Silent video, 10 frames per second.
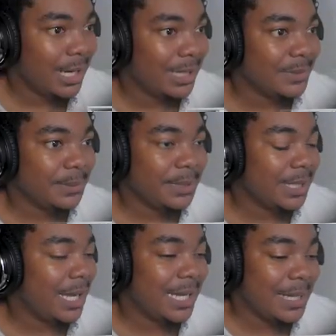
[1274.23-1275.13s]
I am speak.
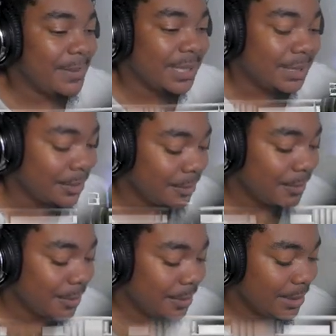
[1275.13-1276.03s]
I hate myself.
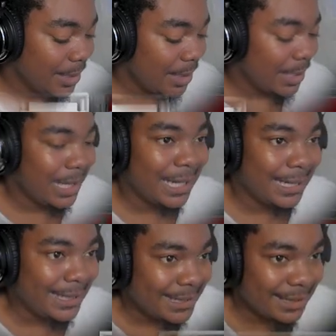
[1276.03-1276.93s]
I
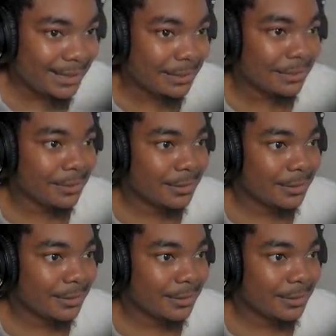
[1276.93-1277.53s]
hate it here.